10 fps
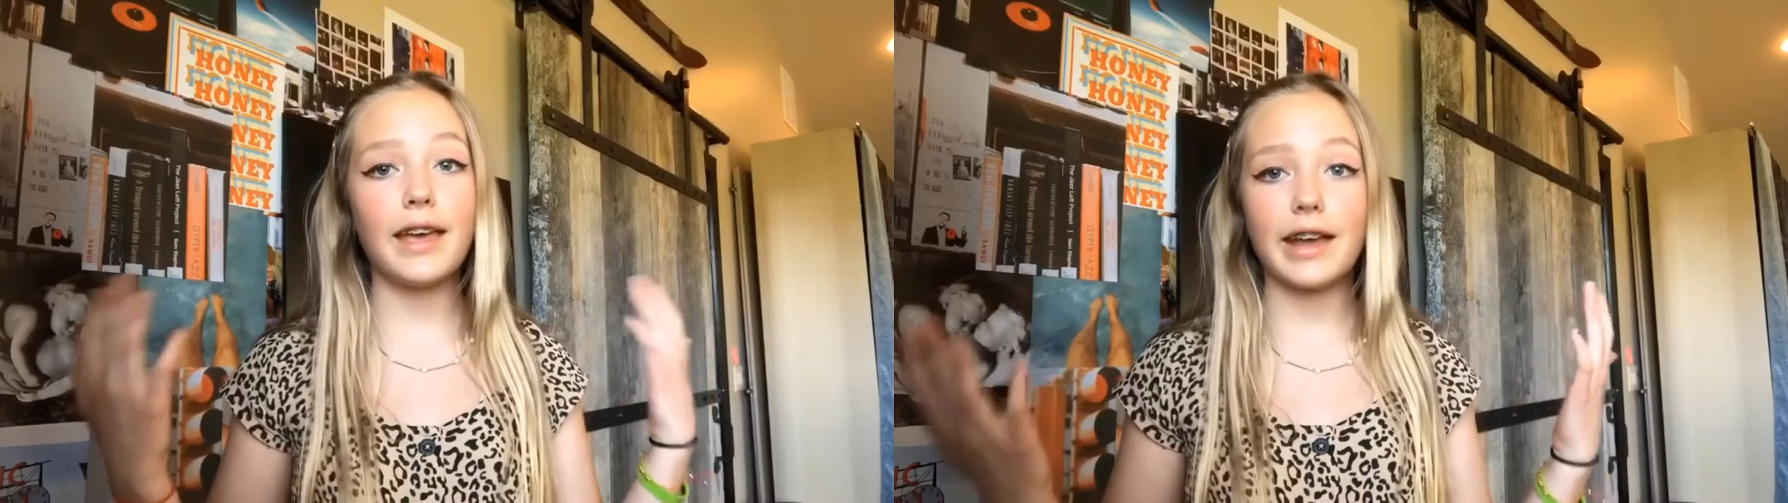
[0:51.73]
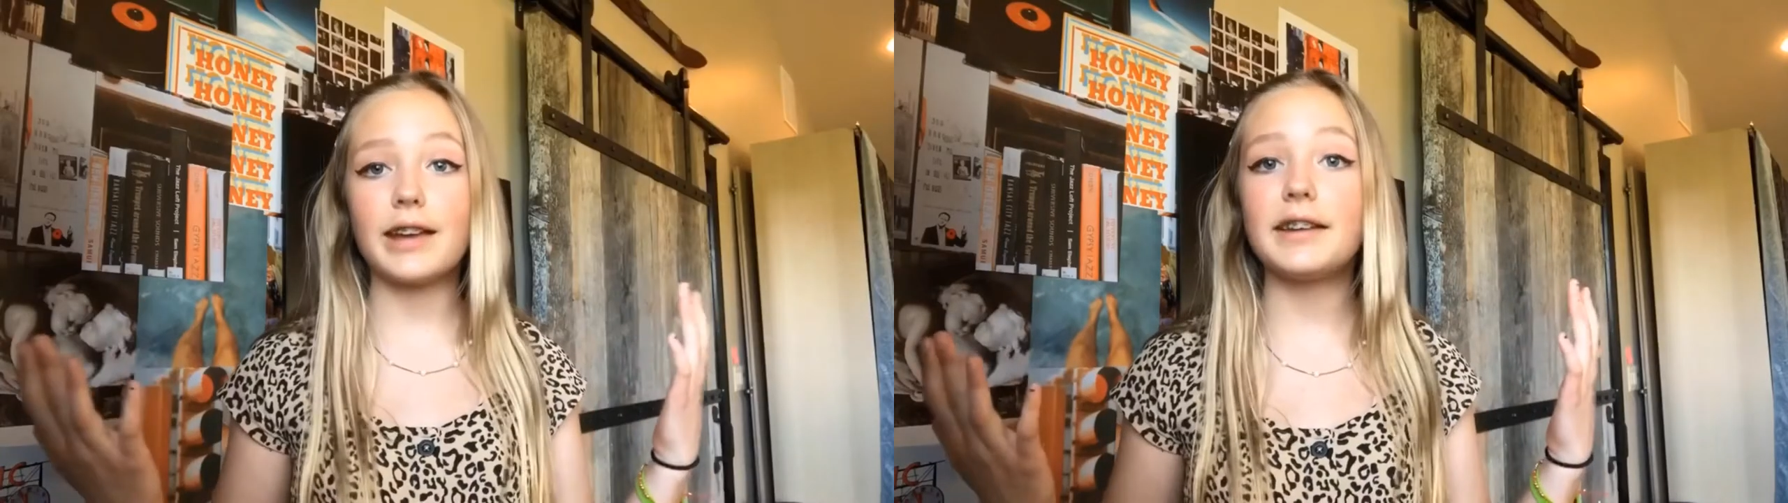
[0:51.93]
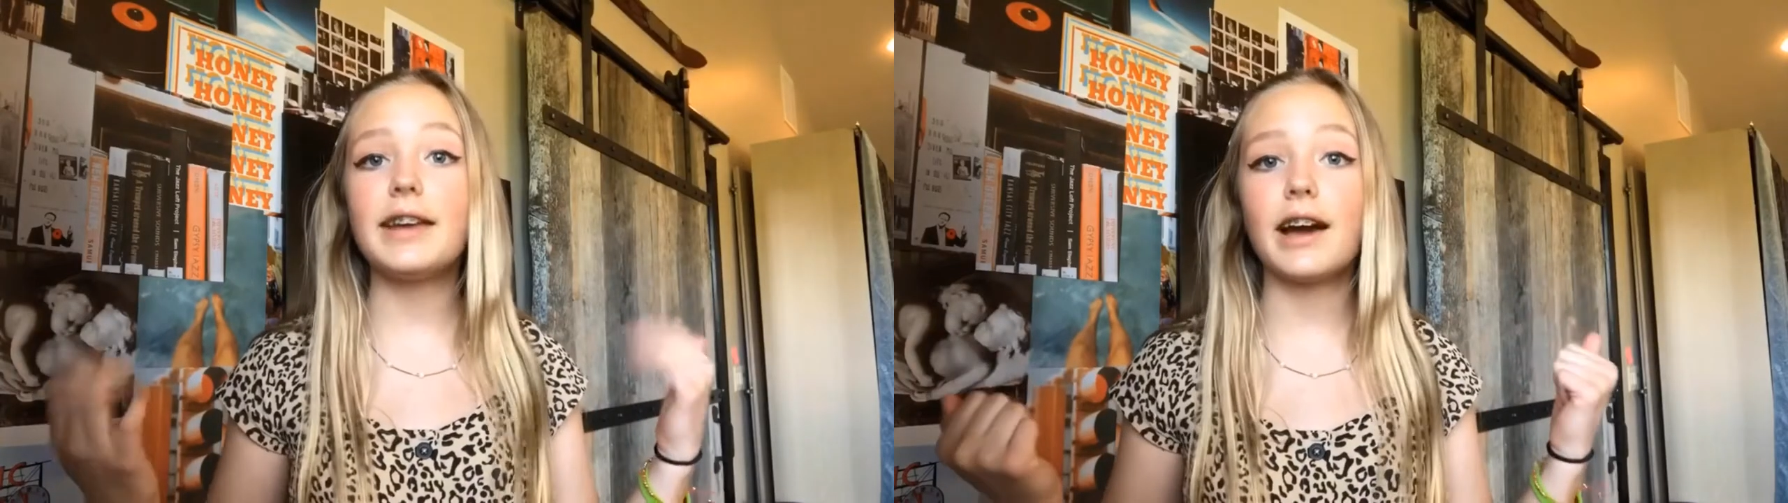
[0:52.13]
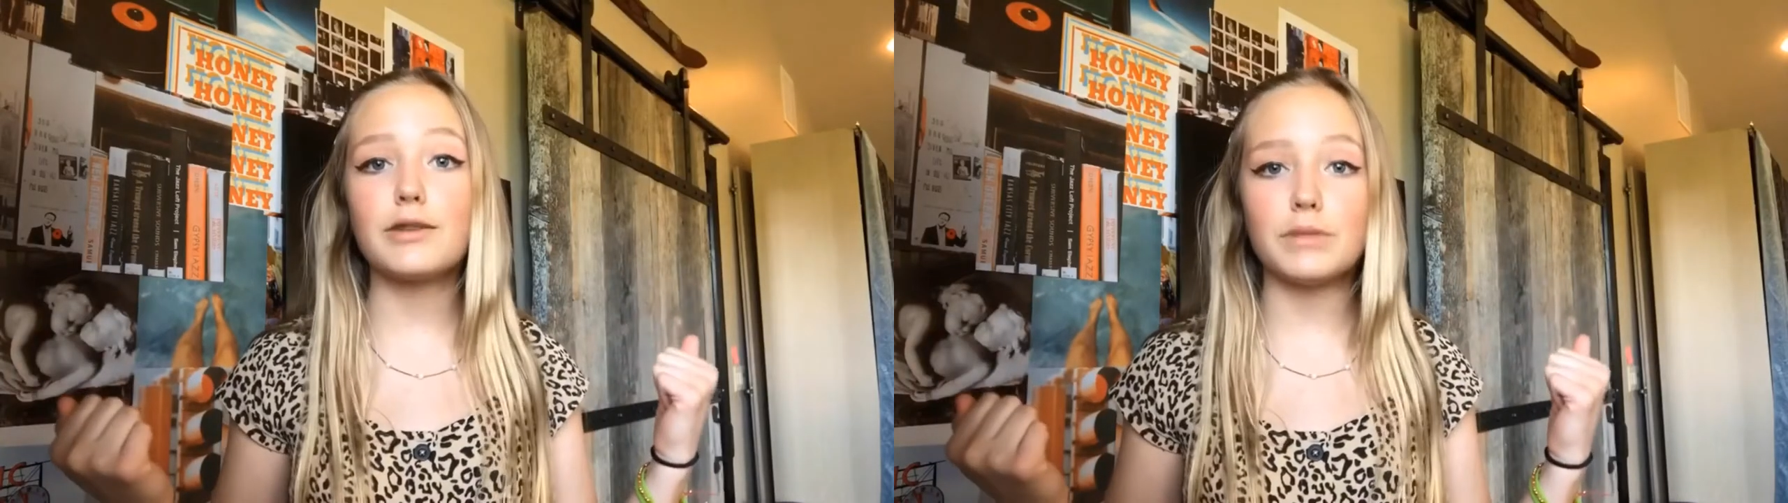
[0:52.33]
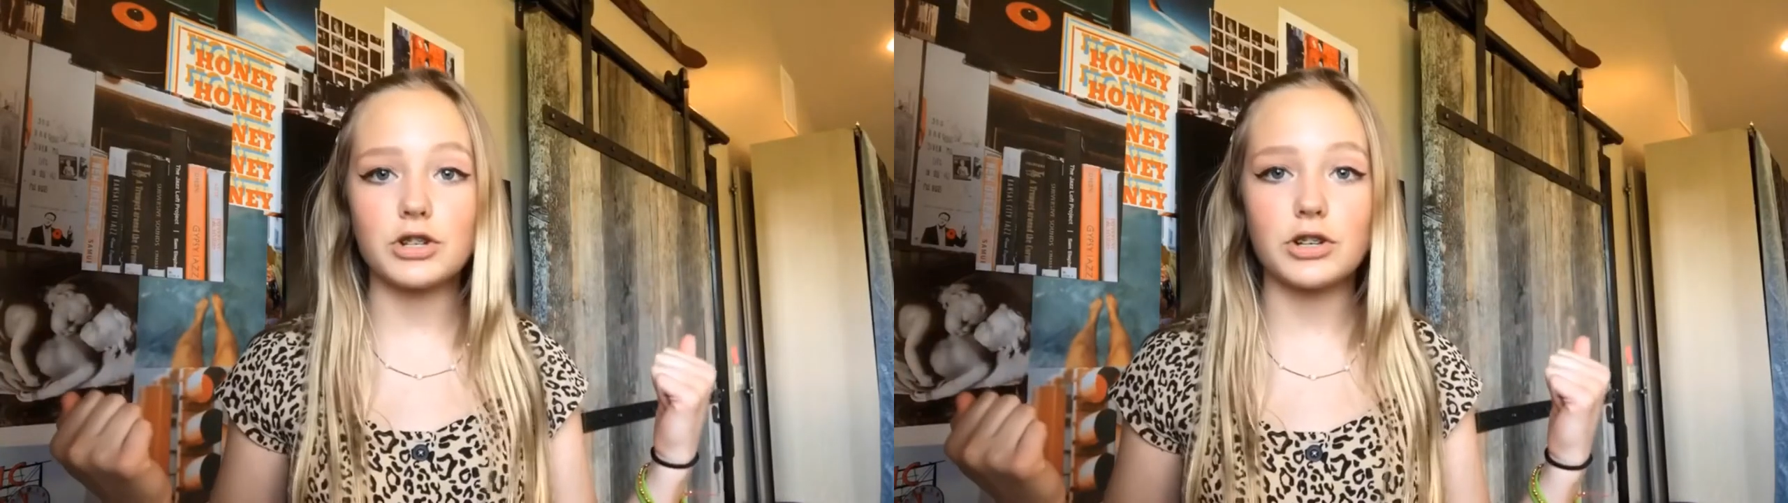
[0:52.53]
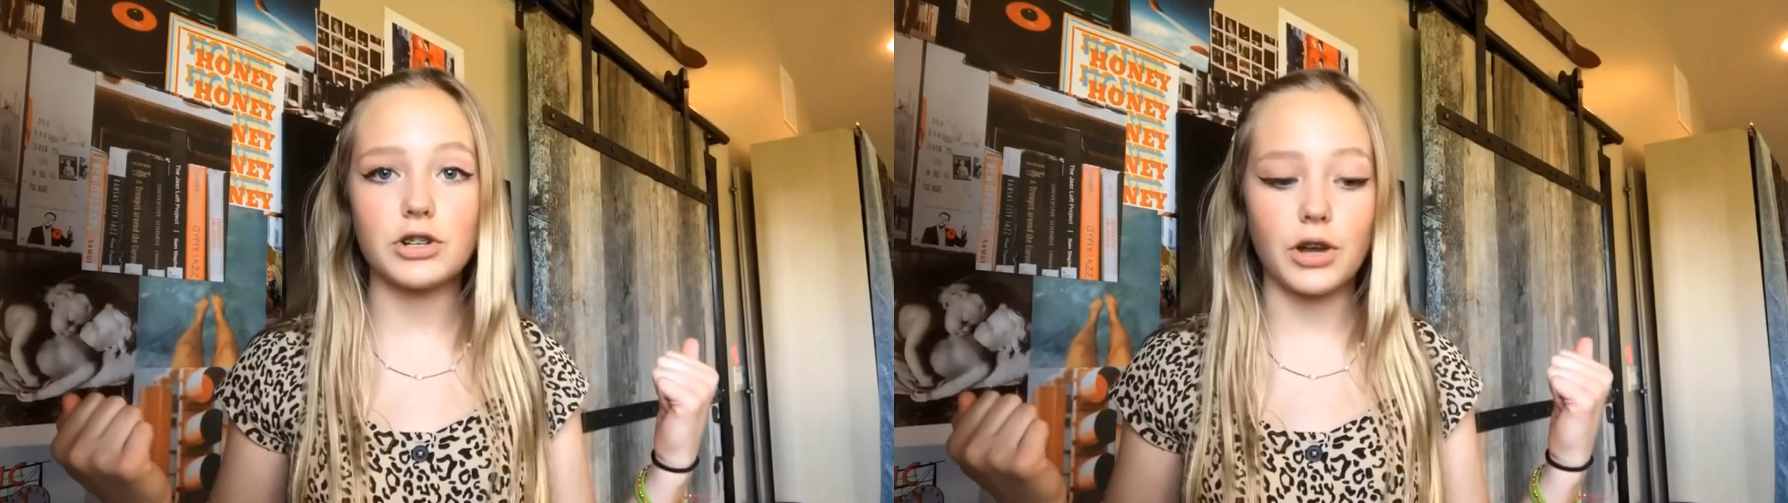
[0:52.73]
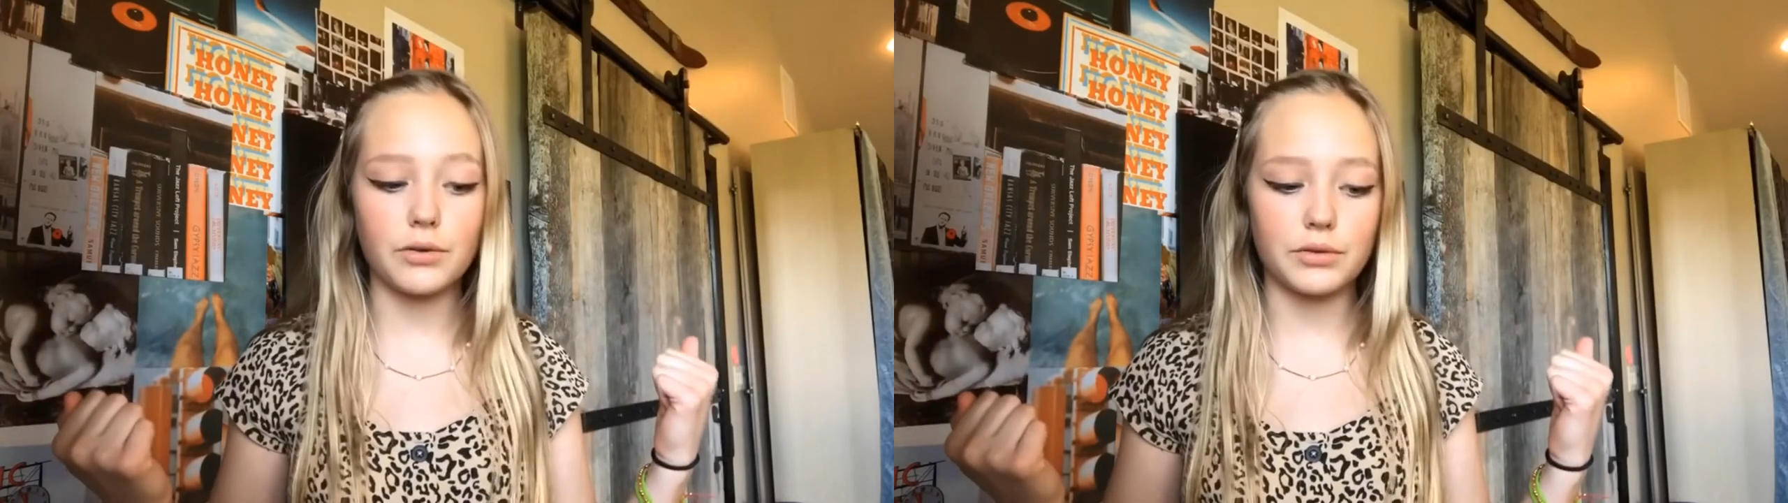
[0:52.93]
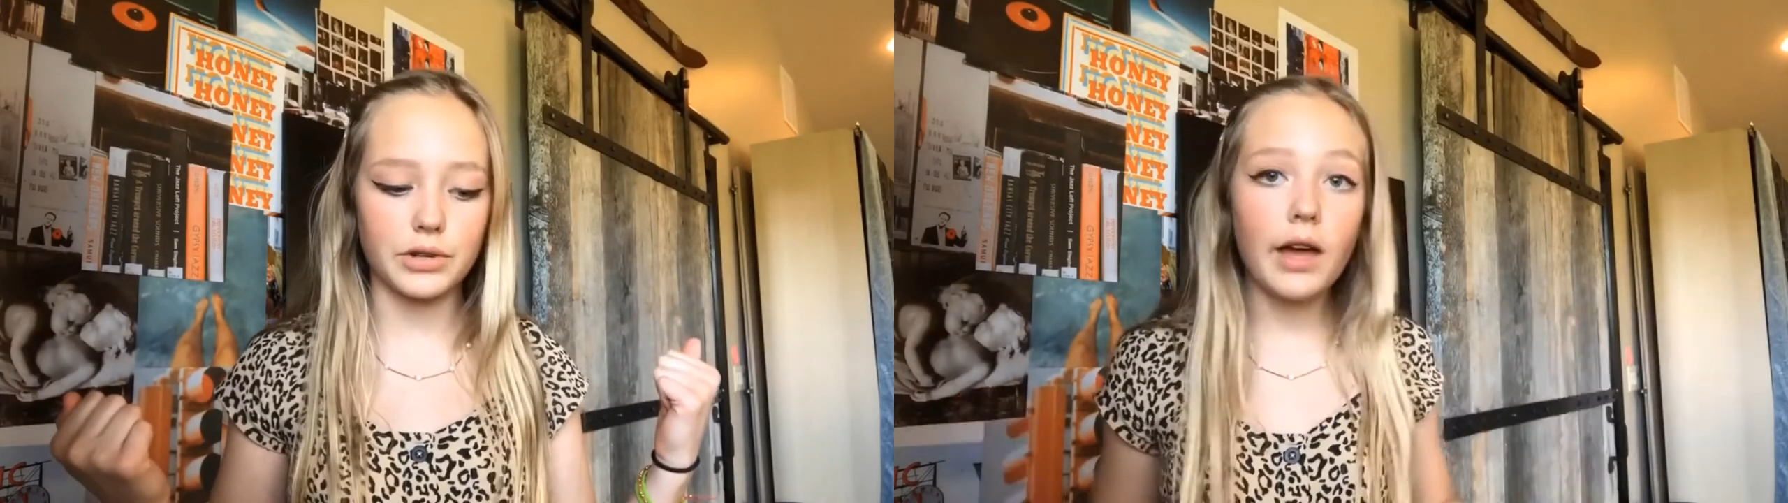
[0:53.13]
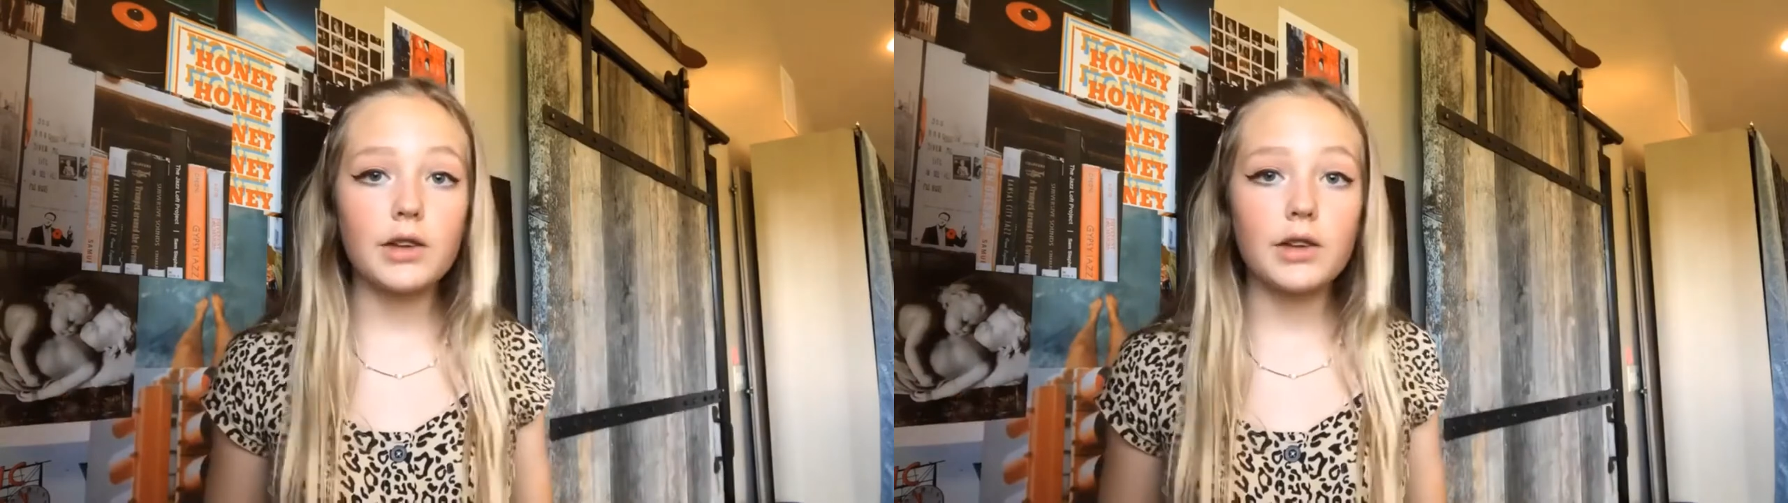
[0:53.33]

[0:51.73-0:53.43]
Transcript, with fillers: and he had a mission to go through.